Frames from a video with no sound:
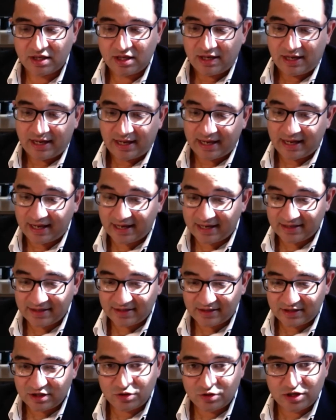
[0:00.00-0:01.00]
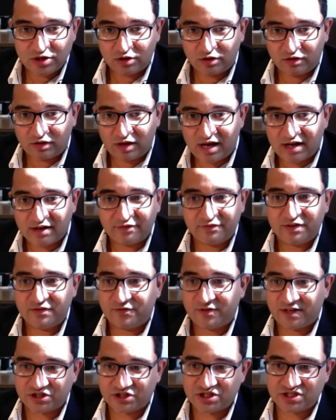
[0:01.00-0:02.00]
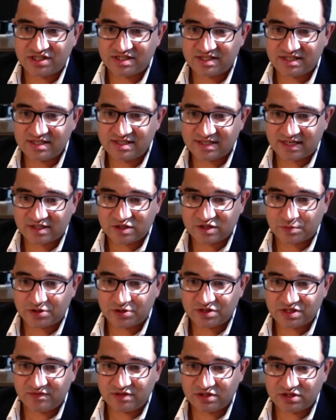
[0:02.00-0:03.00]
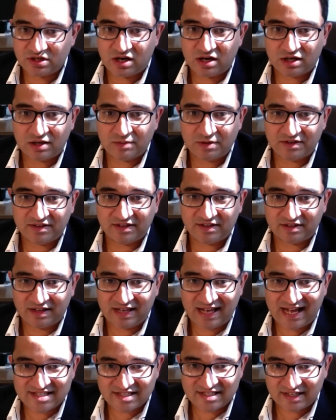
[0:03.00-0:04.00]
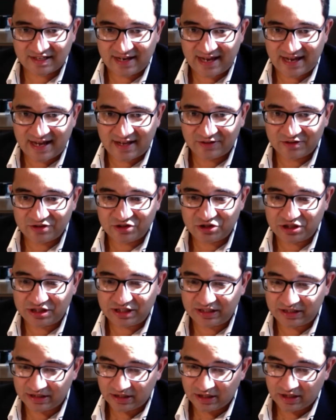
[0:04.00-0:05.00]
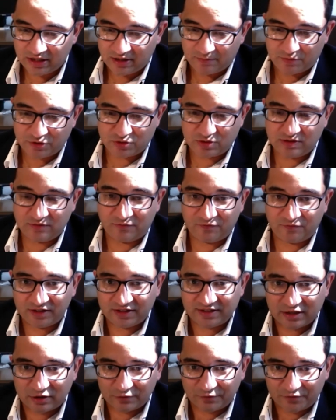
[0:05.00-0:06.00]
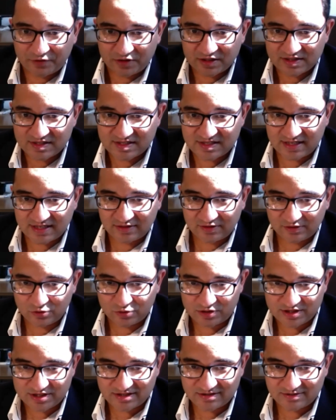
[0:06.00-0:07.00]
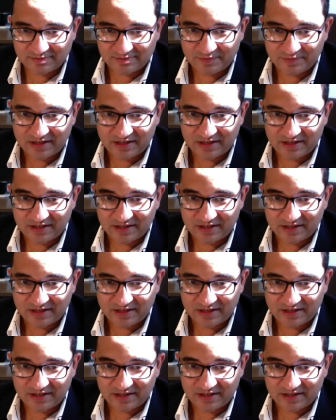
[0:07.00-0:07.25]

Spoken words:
And you hear a lot of infectious disease experts even talk about the classic analogy between Philadelphia and St. Louis.